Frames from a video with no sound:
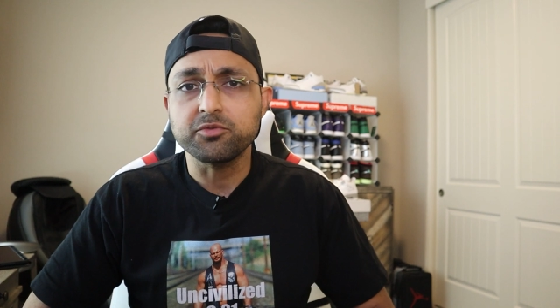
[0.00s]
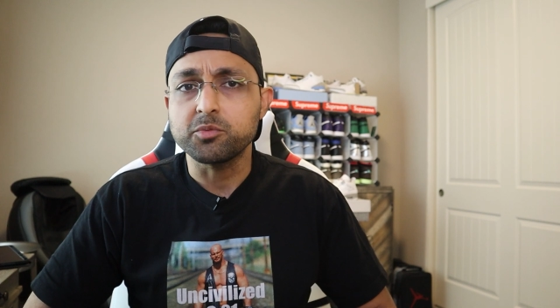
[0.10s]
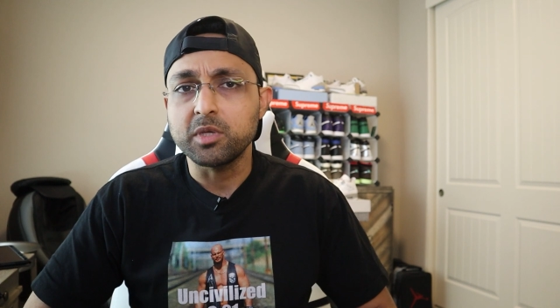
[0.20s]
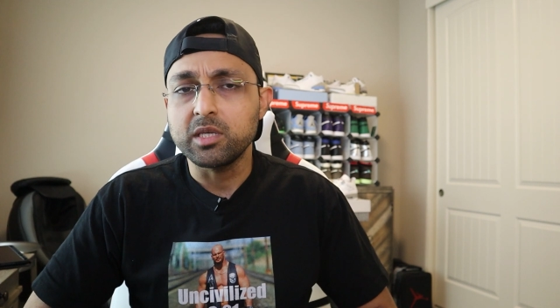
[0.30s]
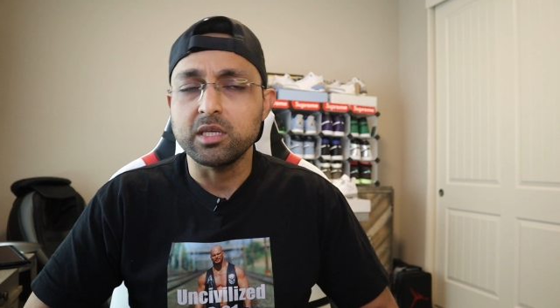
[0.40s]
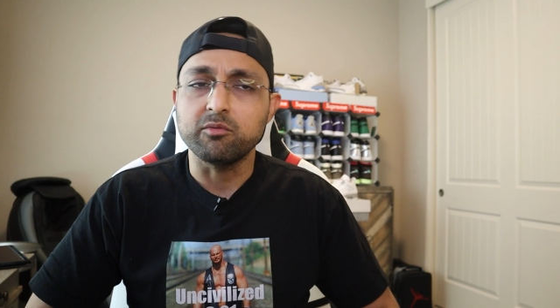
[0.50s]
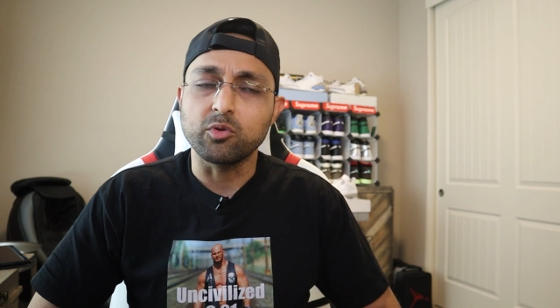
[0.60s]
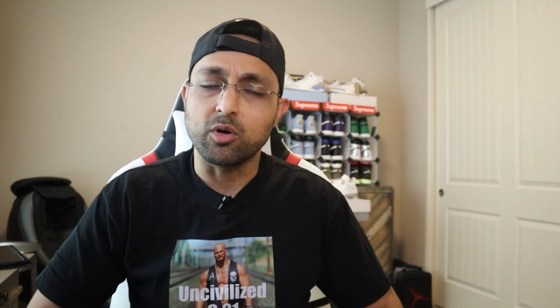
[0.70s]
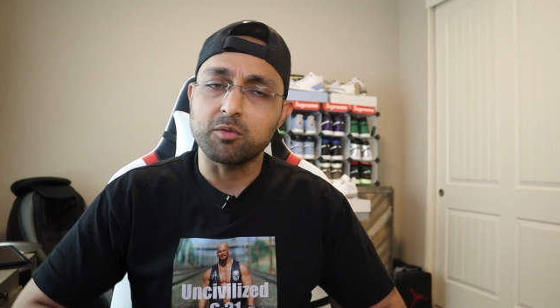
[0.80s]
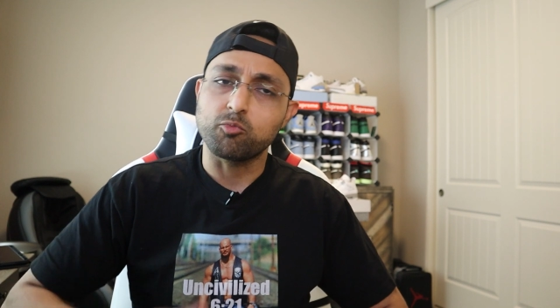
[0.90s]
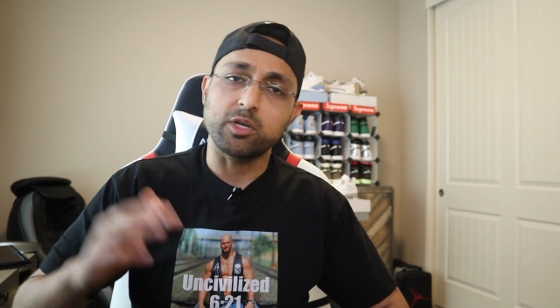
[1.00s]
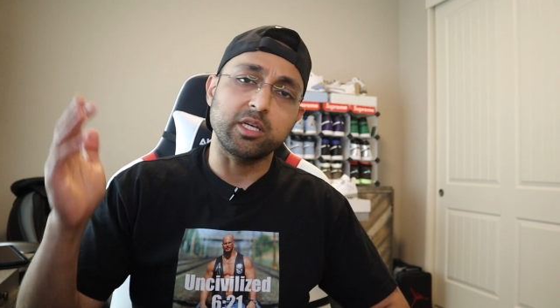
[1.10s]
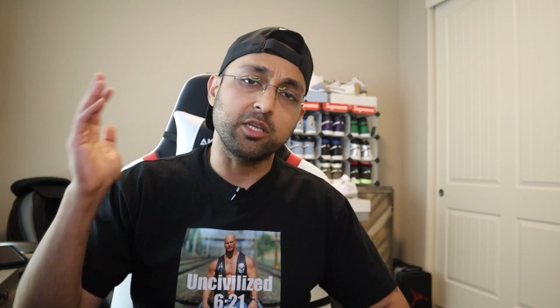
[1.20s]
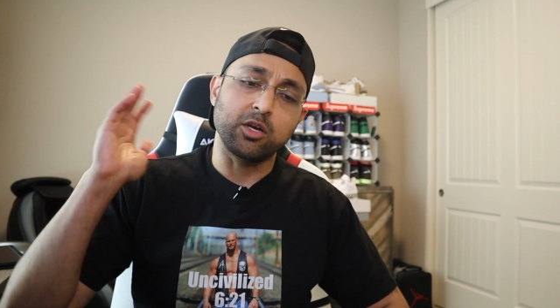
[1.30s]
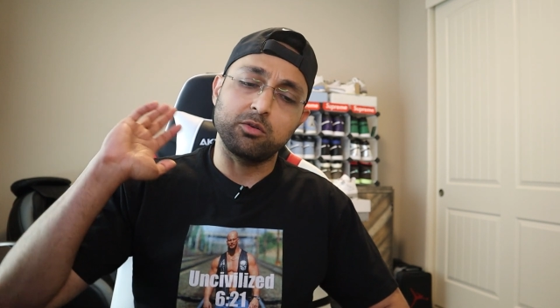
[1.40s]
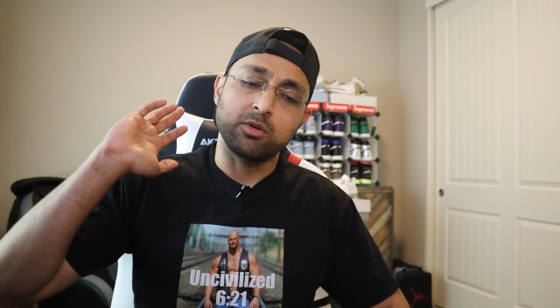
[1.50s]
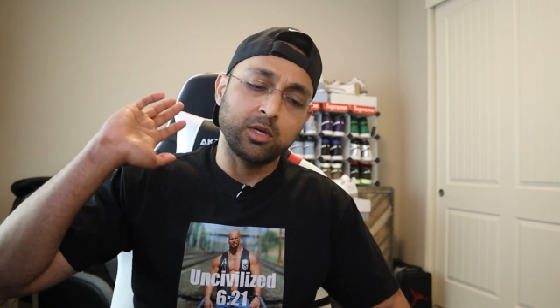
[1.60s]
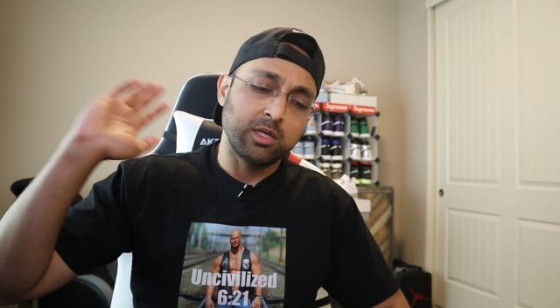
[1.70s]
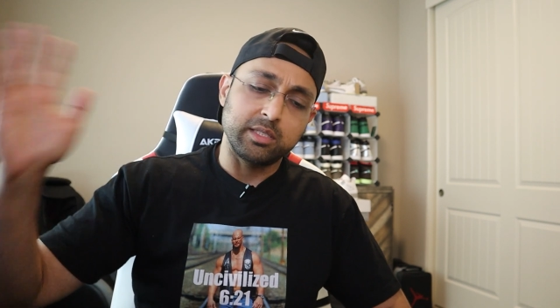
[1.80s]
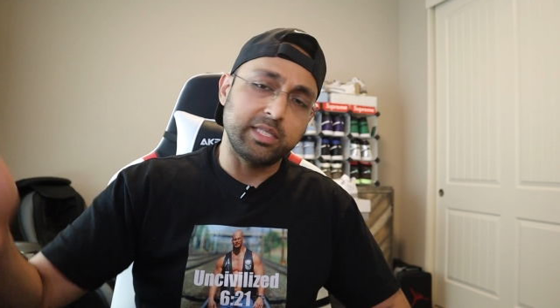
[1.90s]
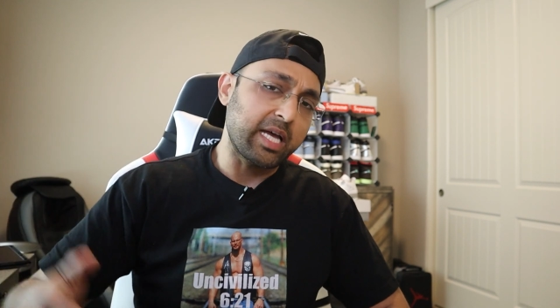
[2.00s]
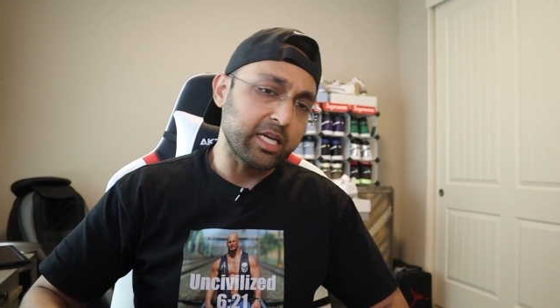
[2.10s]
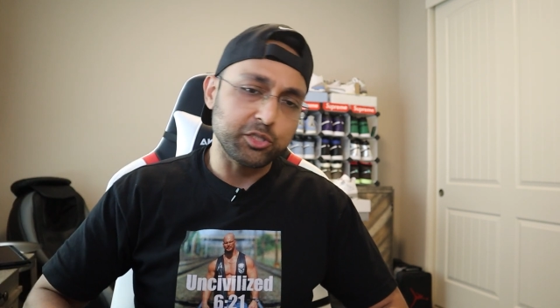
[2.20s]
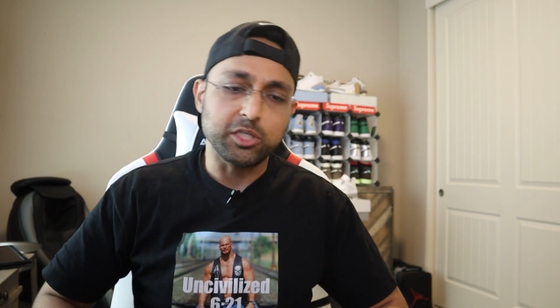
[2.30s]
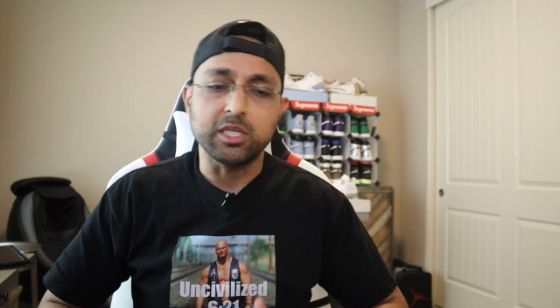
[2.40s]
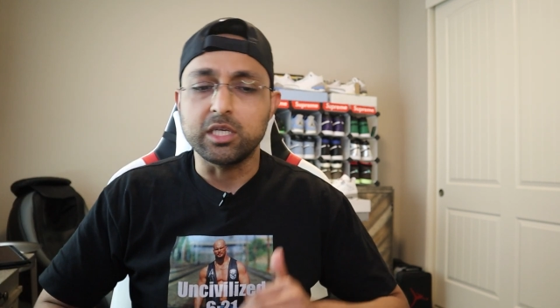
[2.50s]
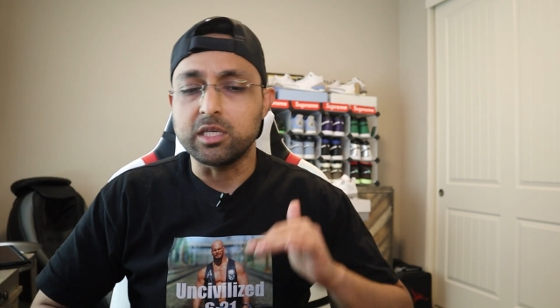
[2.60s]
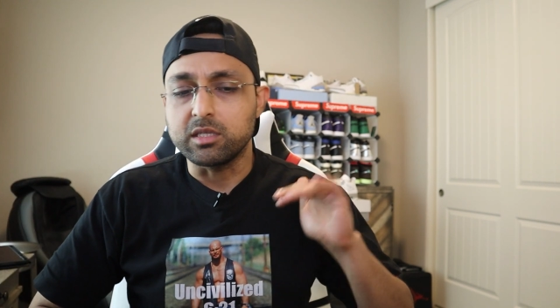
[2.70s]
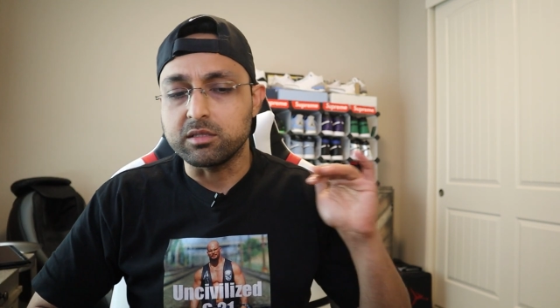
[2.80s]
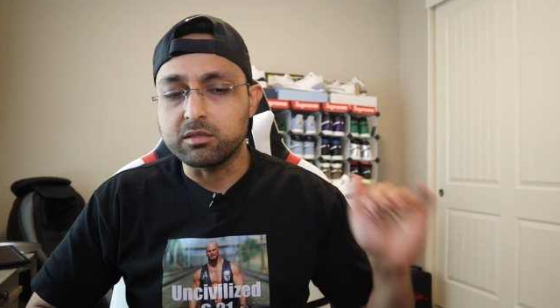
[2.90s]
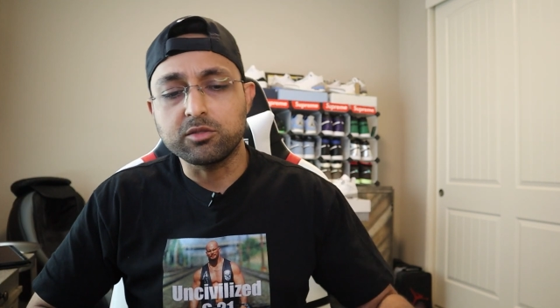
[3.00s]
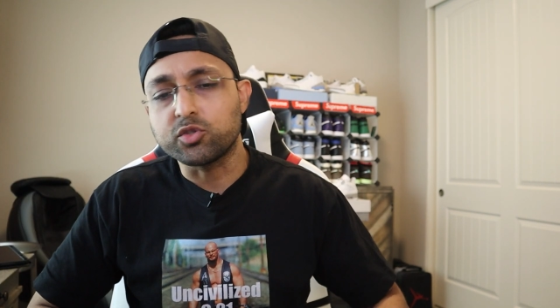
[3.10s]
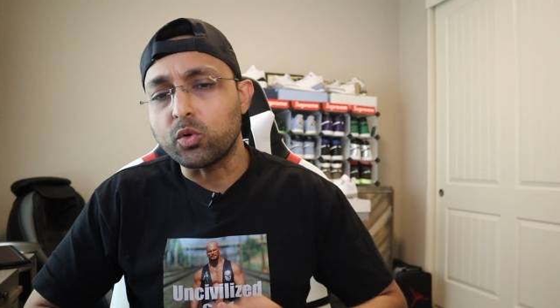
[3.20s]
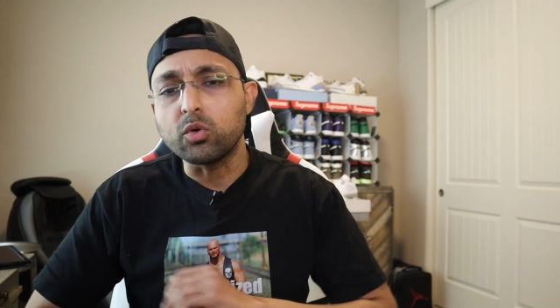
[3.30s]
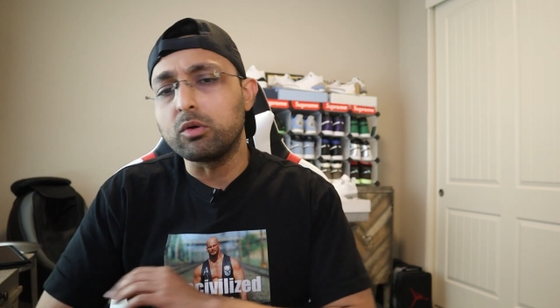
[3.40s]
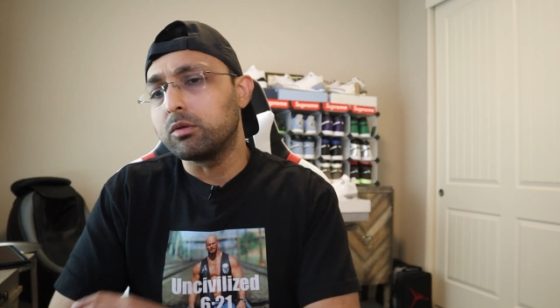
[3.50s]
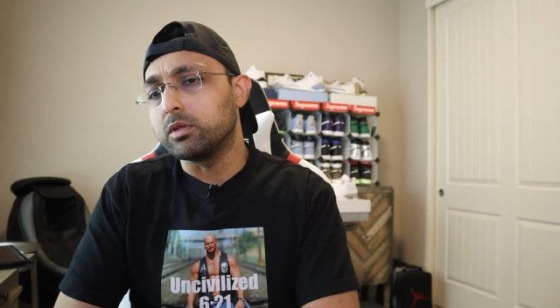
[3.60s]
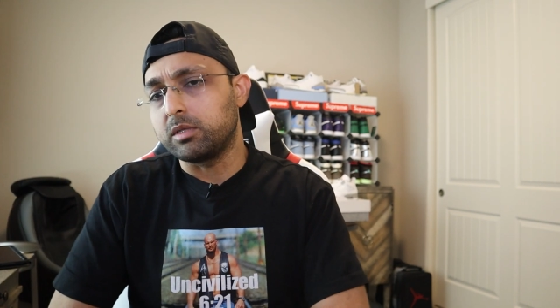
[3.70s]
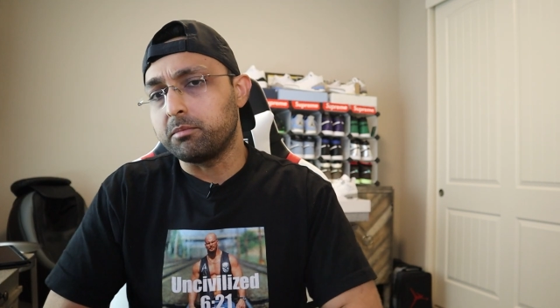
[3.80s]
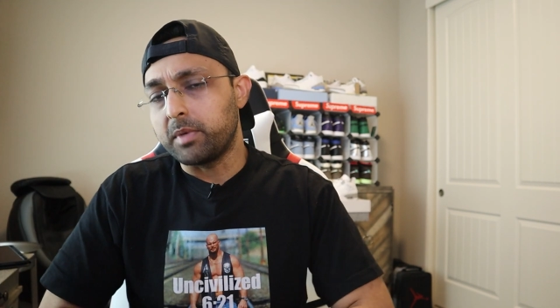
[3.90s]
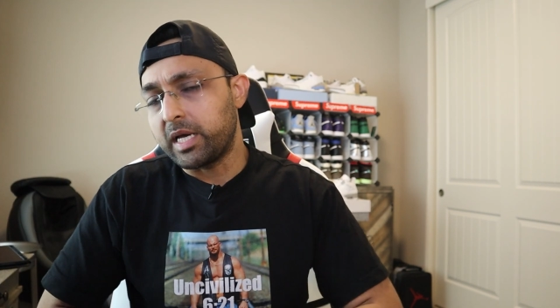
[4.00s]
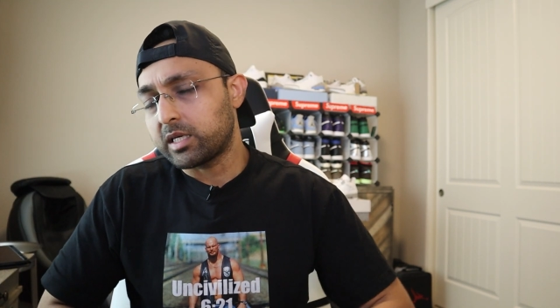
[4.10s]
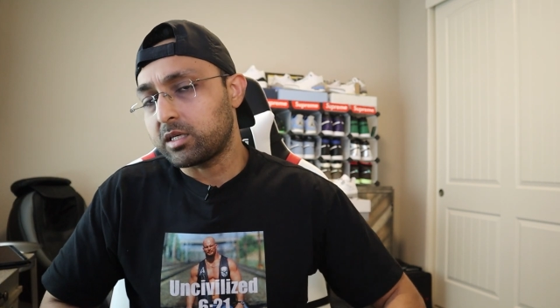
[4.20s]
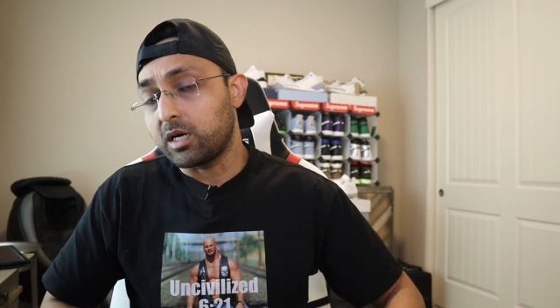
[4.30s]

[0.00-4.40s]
for me, even though I'm running, Dashi and Soul and Mech,